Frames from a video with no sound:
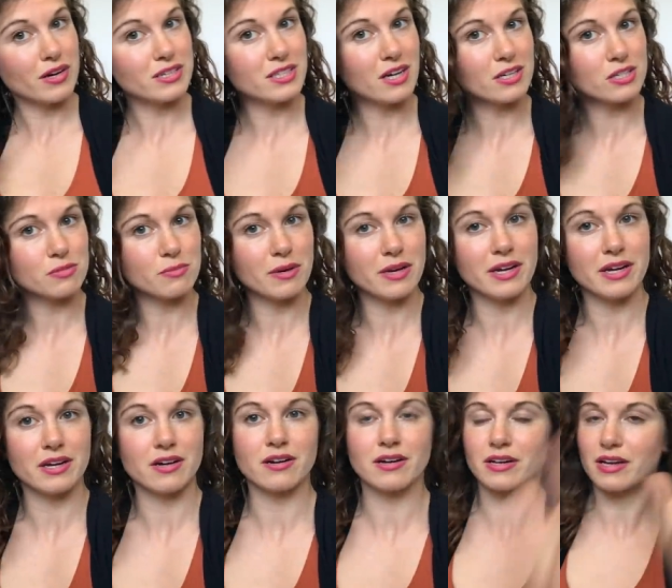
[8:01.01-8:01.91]
I touch my
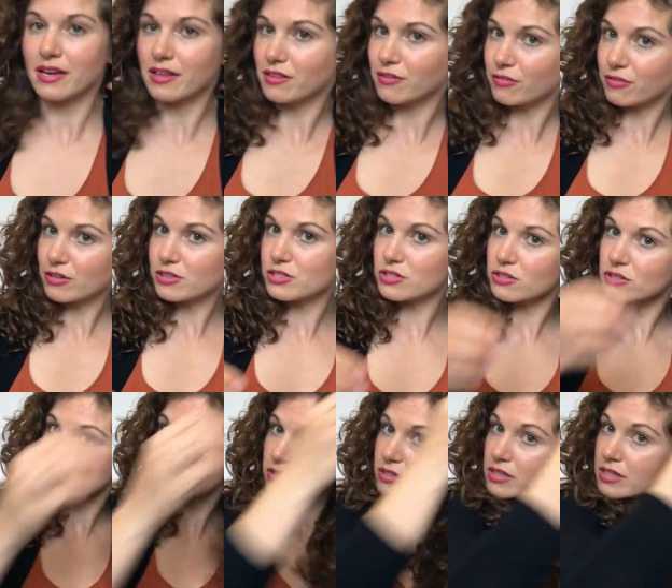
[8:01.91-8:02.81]
hair, again, the frizzier
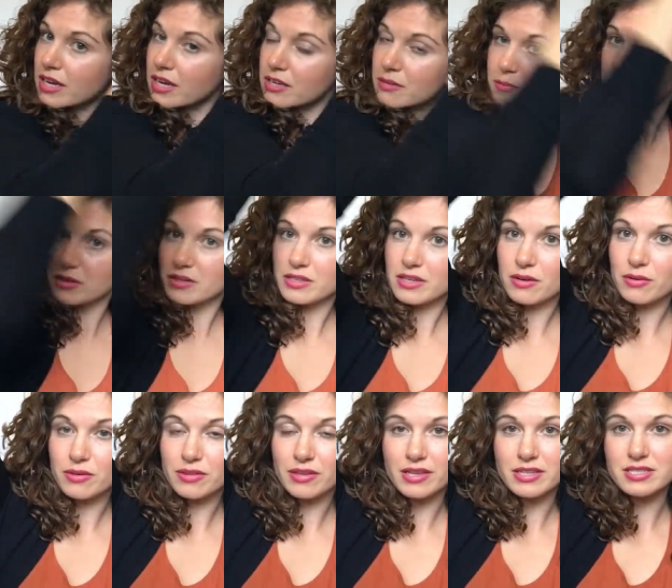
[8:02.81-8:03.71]
it's going to get. But you know
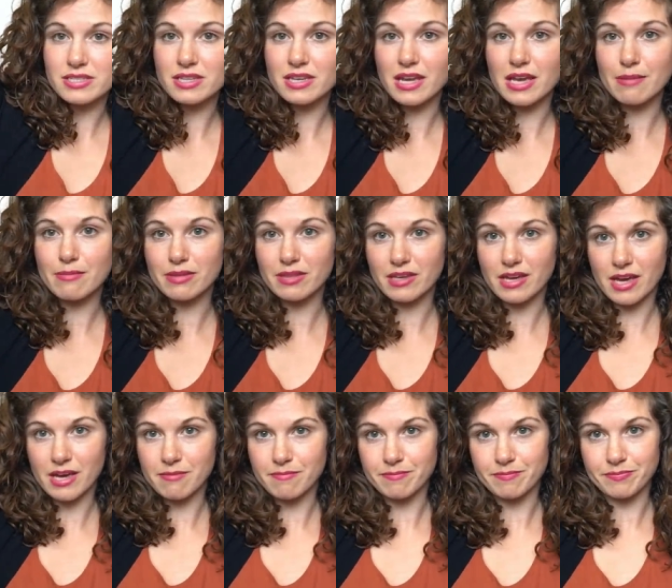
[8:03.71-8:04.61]
what? That's the name of the
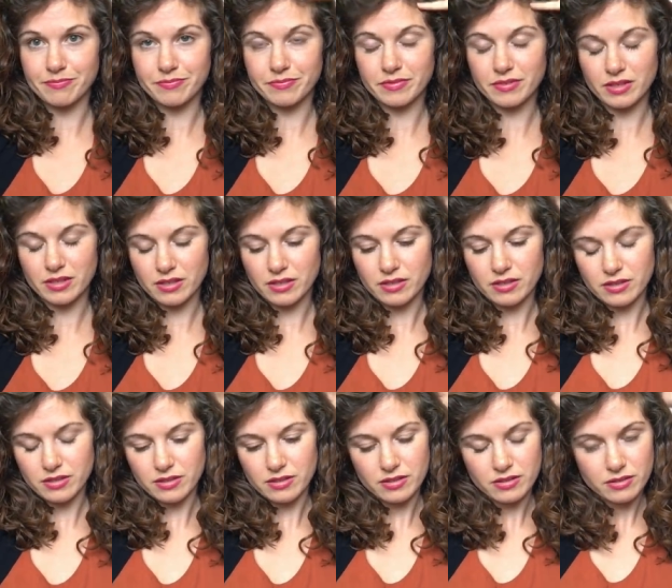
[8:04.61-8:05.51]
game.
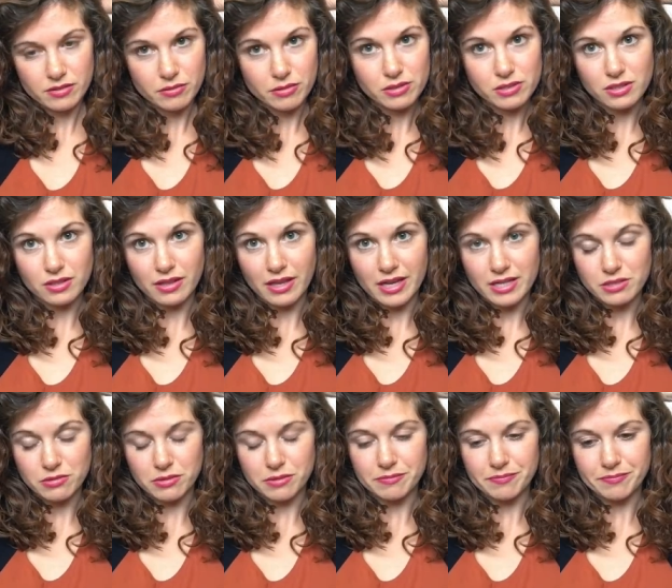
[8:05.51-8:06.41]
Where's the
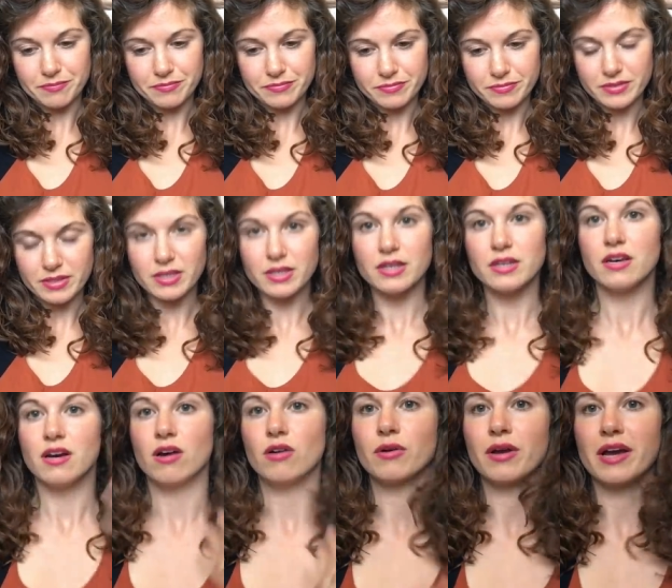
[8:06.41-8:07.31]
last one?
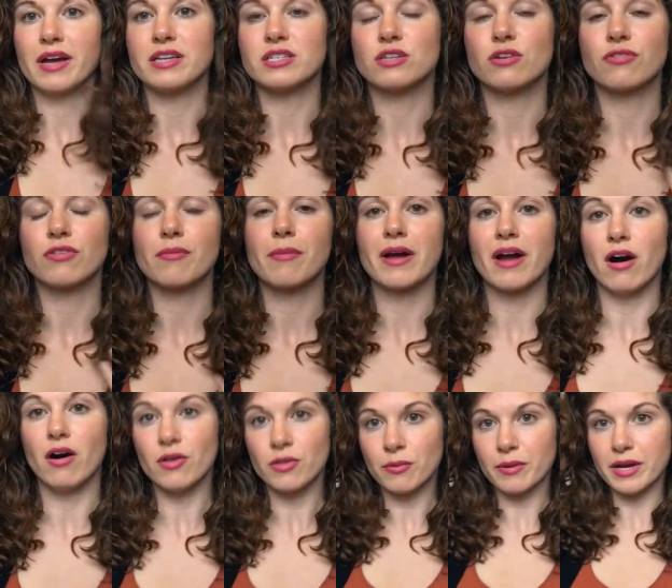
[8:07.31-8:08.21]
Okay, so for my
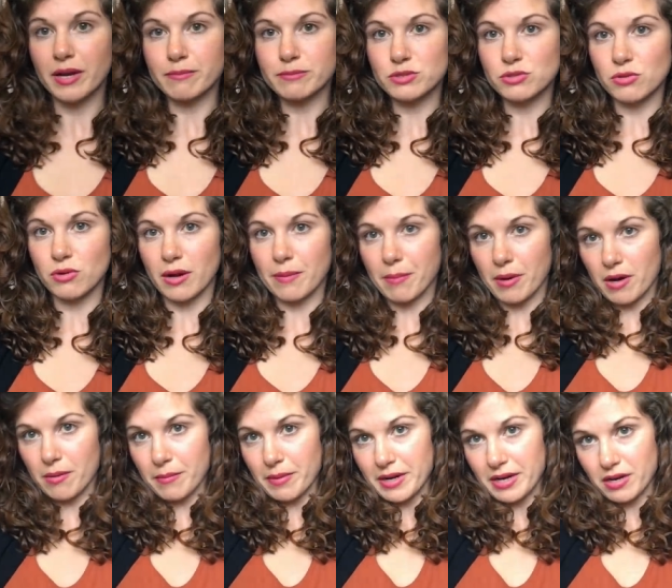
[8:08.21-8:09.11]
all the way up do, I
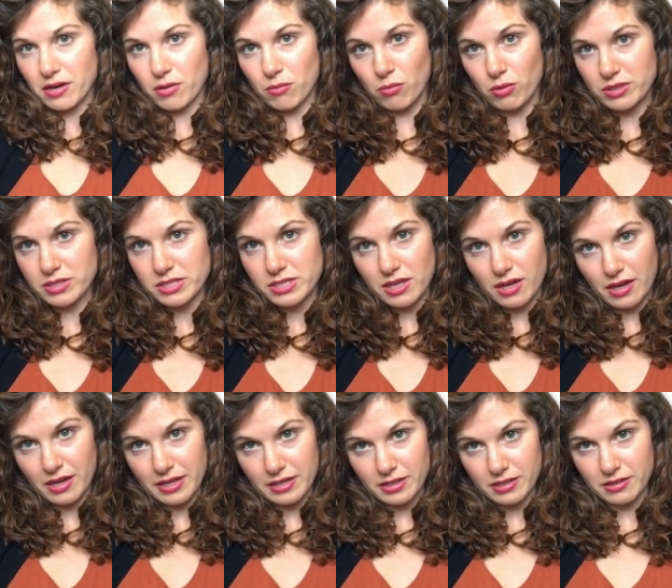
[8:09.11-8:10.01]
part my hair on one
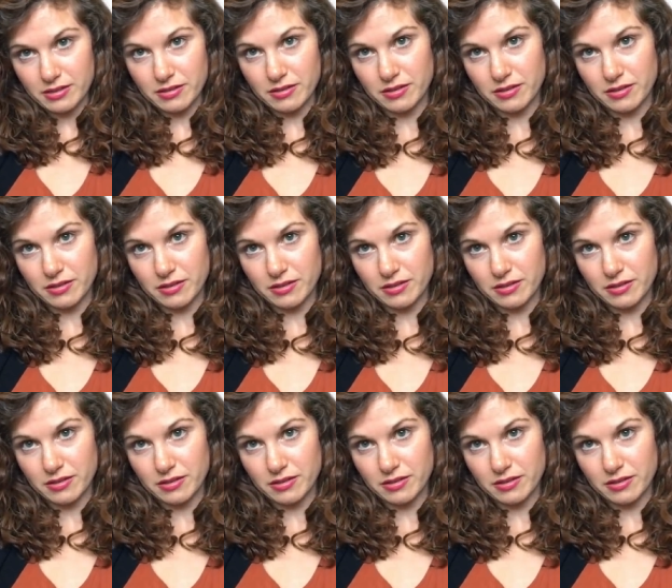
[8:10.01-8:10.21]
side.